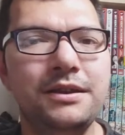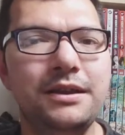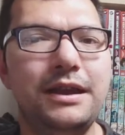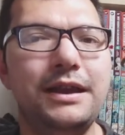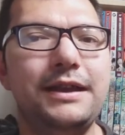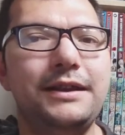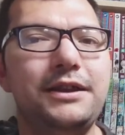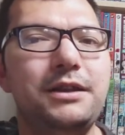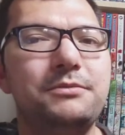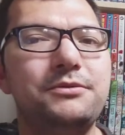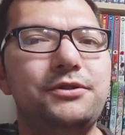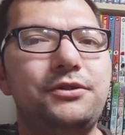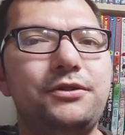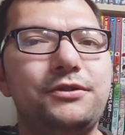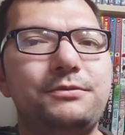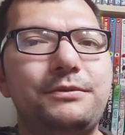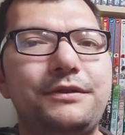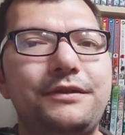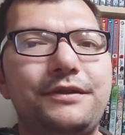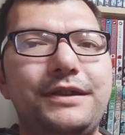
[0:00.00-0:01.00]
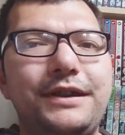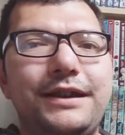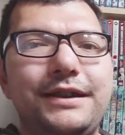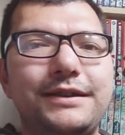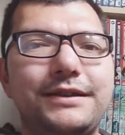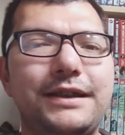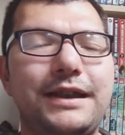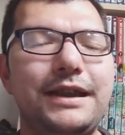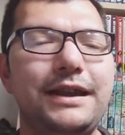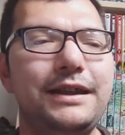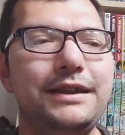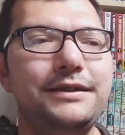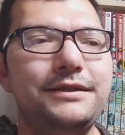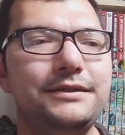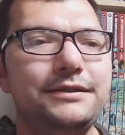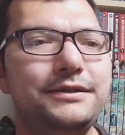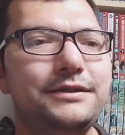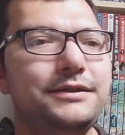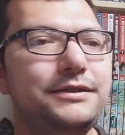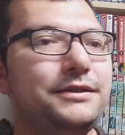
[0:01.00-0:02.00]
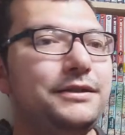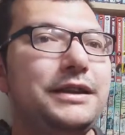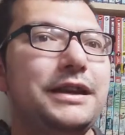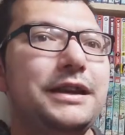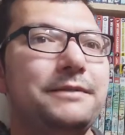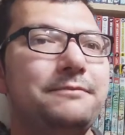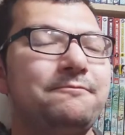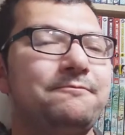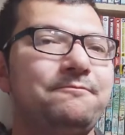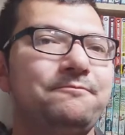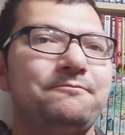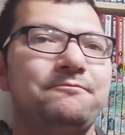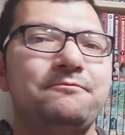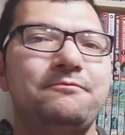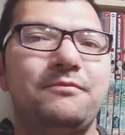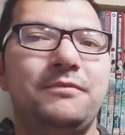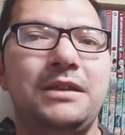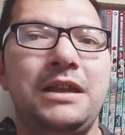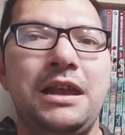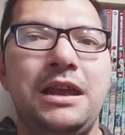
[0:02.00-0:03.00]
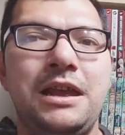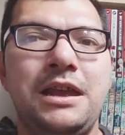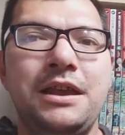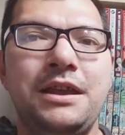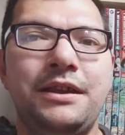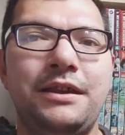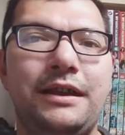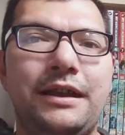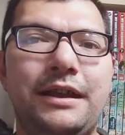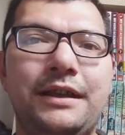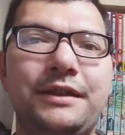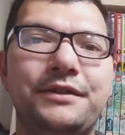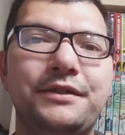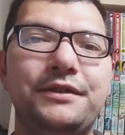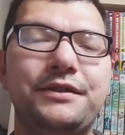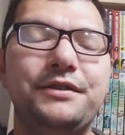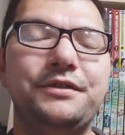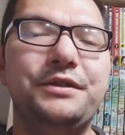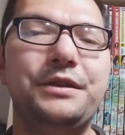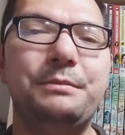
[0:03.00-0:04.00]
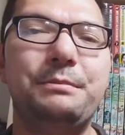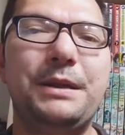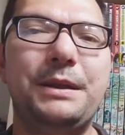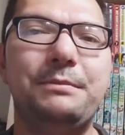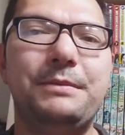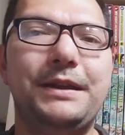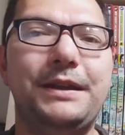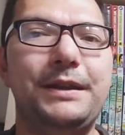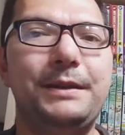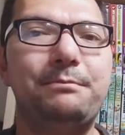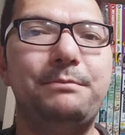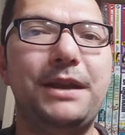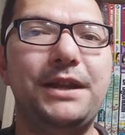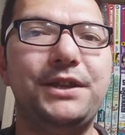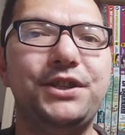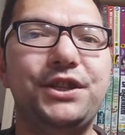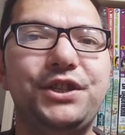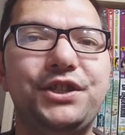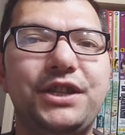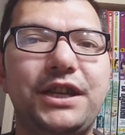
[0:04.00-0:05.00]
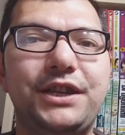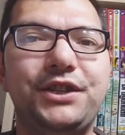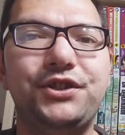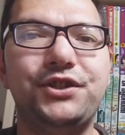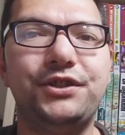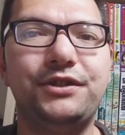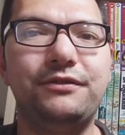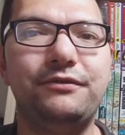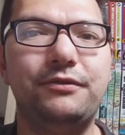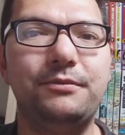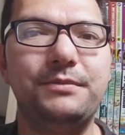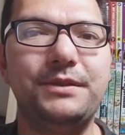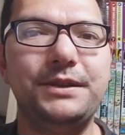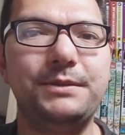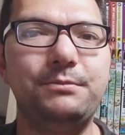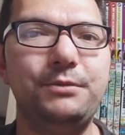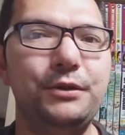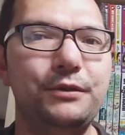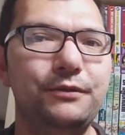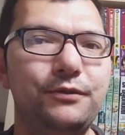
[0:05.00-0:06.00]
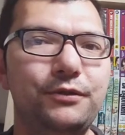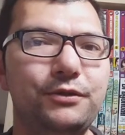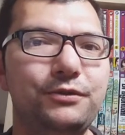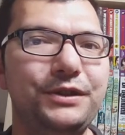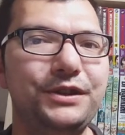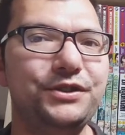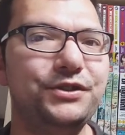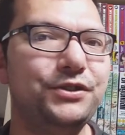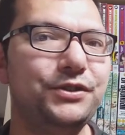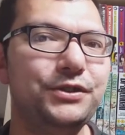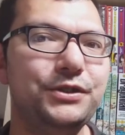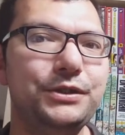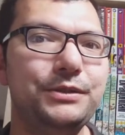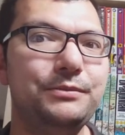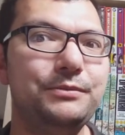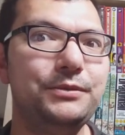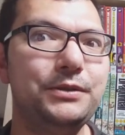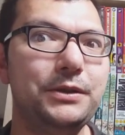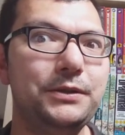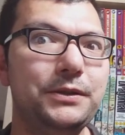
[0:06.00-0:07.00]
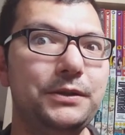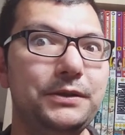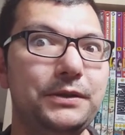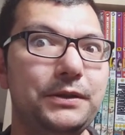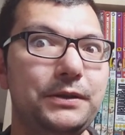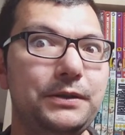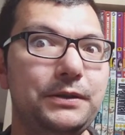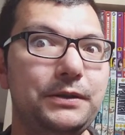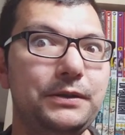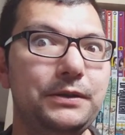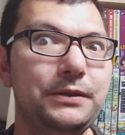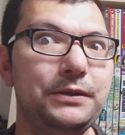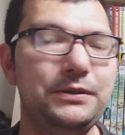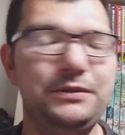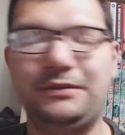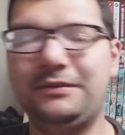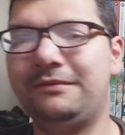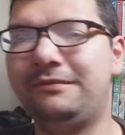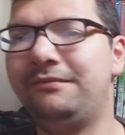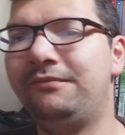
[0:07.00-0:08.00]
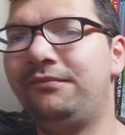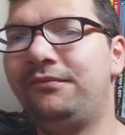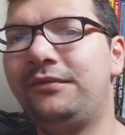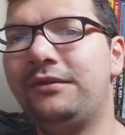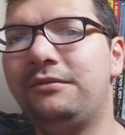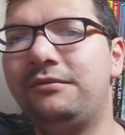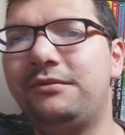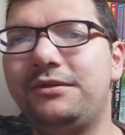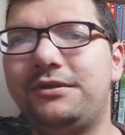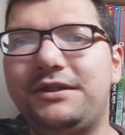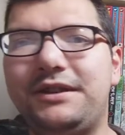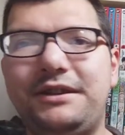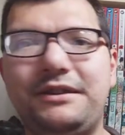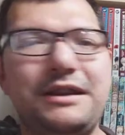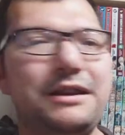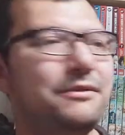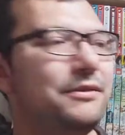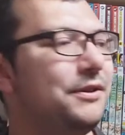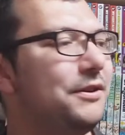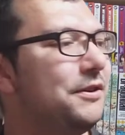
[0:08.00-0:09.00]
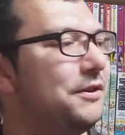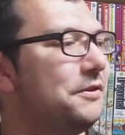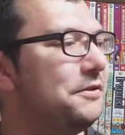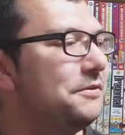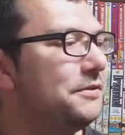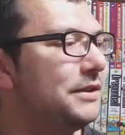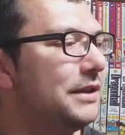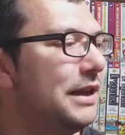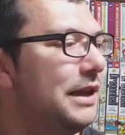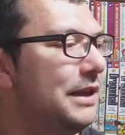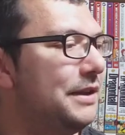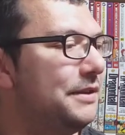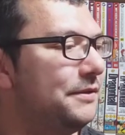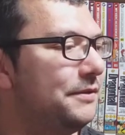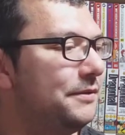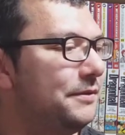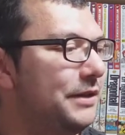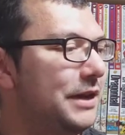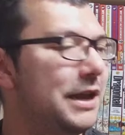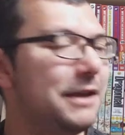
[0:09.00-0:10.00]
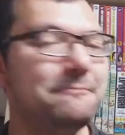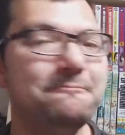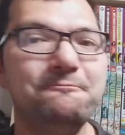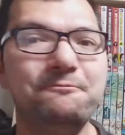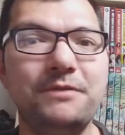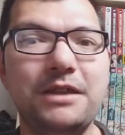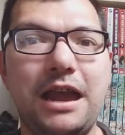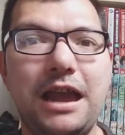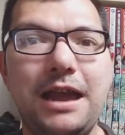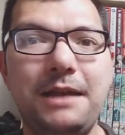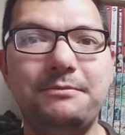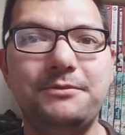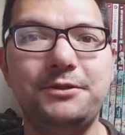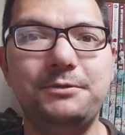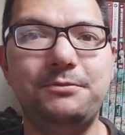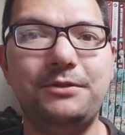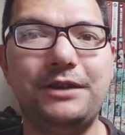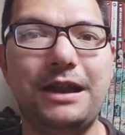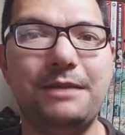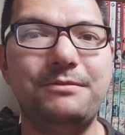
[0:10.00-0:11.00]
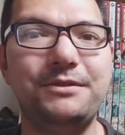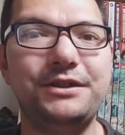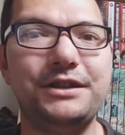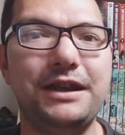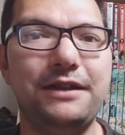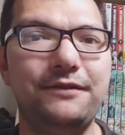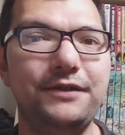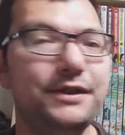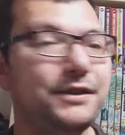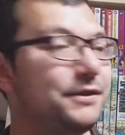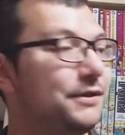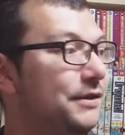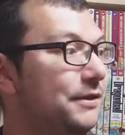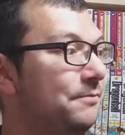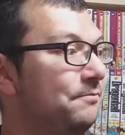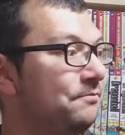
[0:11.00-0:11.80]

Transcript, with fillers: Uh, comes across one of these and yeah, and th there may be impending danger from these beautiful creatures. Dun dun dun. We'll see how it goes and yeah, I'm super happy to have this.